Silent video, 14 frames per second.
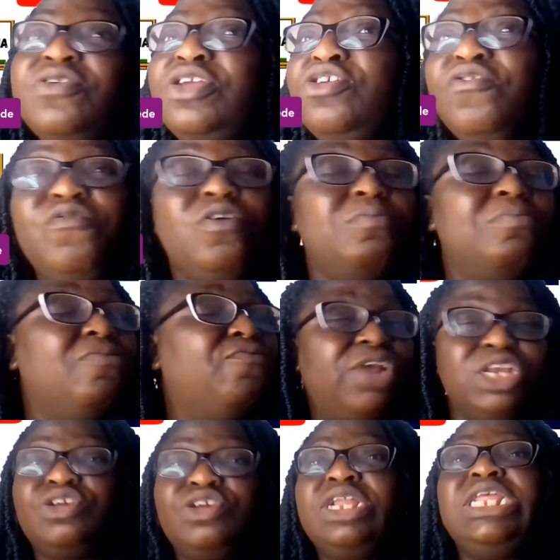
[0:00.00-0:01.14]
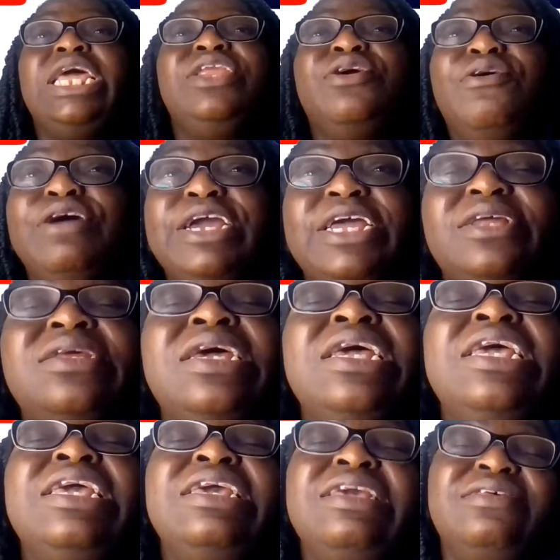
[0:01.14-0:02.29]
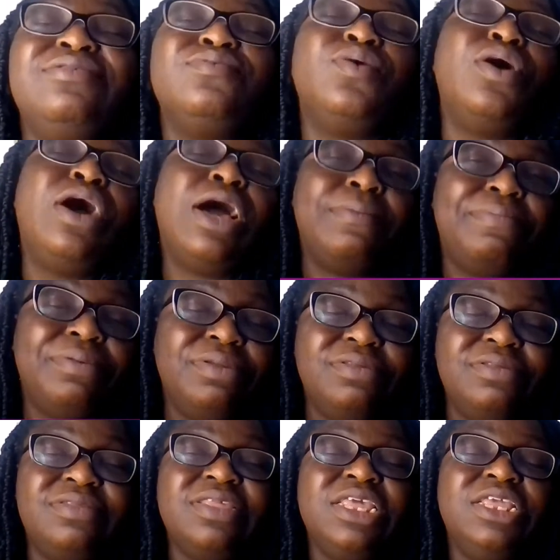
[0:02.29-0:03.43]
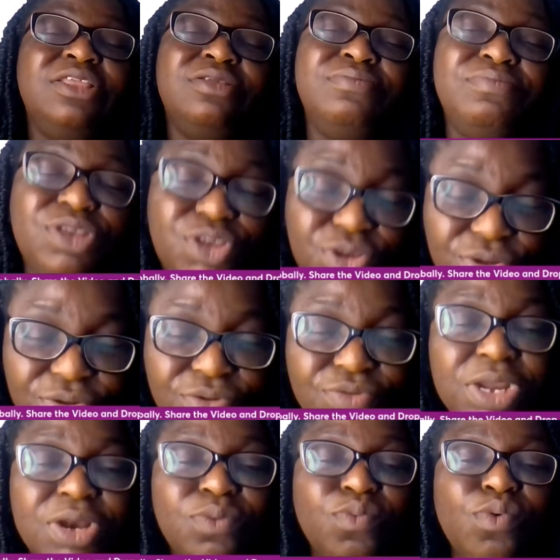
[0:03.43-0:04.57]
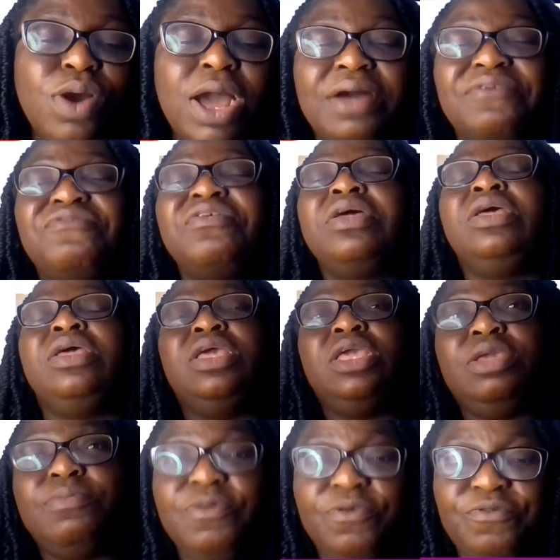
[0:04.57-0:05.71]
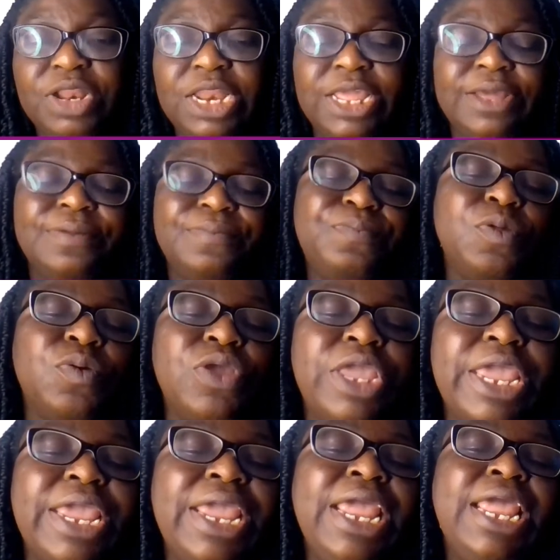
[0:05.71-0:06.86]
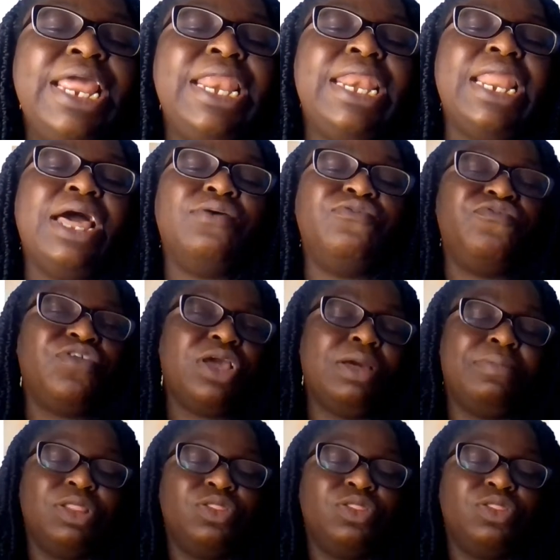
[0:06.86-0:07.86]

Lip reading: from virtually any organ is what happens in children who have hemophilia. Okay, now we've talked about